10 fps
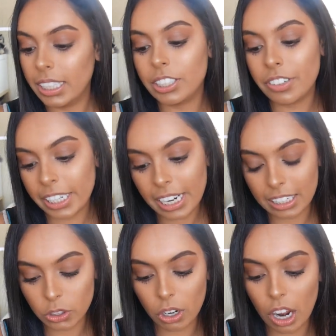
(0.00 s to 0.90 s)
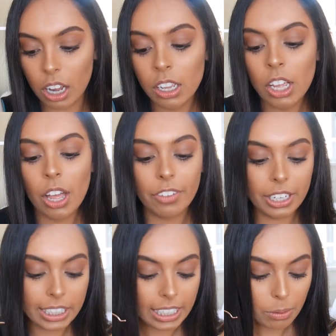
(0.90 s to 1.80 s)
it's a really nice colour. The
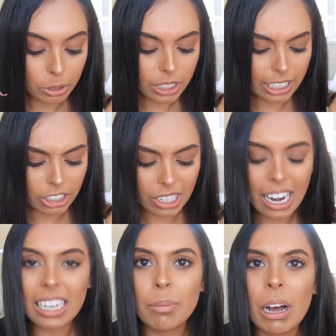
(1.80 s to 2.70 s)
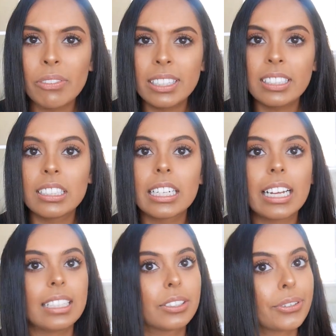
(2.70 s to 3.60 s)
only thing I will say I don't like about this is it
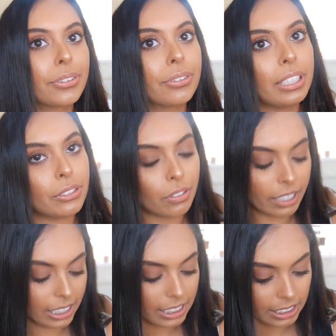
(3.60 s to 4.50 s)
gets creased really